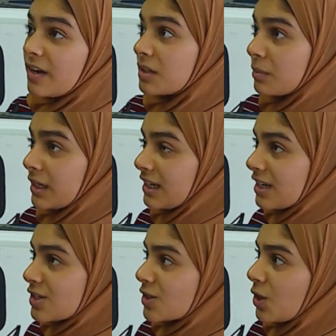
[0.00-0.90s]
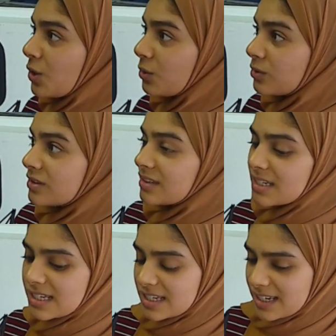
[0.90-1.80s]
my year, so
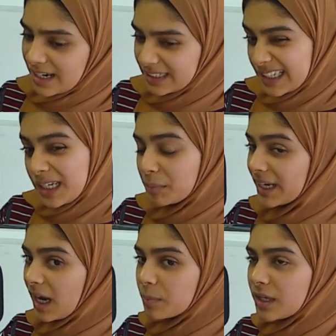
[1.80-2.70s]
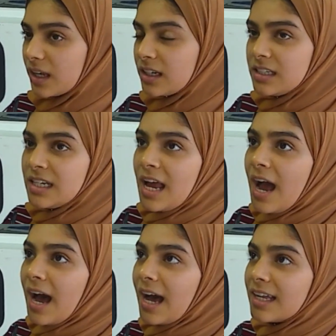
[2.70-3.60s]
this is technically my gap year.
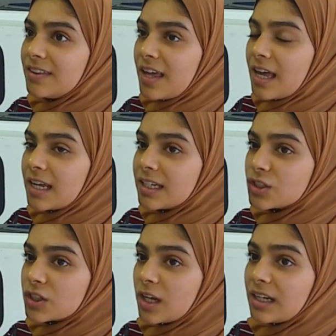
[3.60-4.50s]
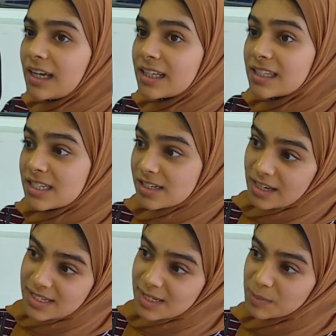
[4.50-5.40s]
And then, inshallah, this year
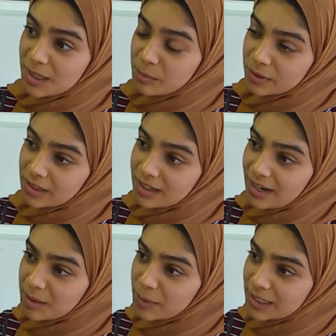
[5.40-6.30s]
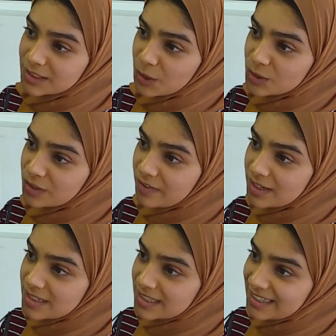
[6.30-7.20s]
in September, I plan to go to
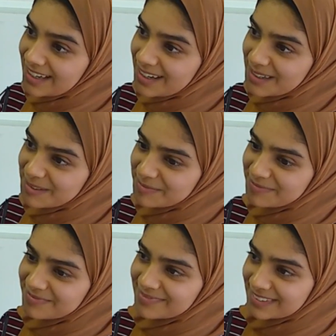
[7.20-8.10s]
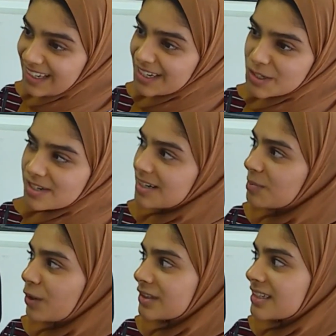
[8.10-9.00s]
university, to study
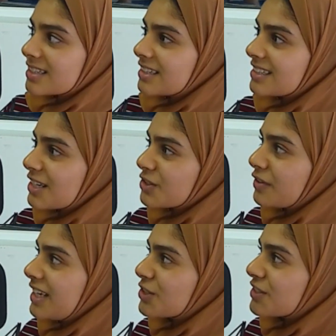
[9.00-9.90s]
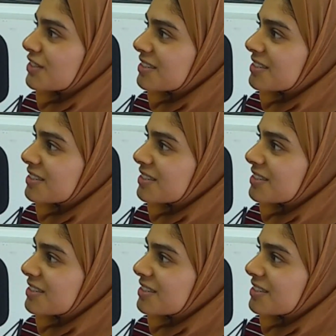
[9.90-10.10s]
politics and international relations.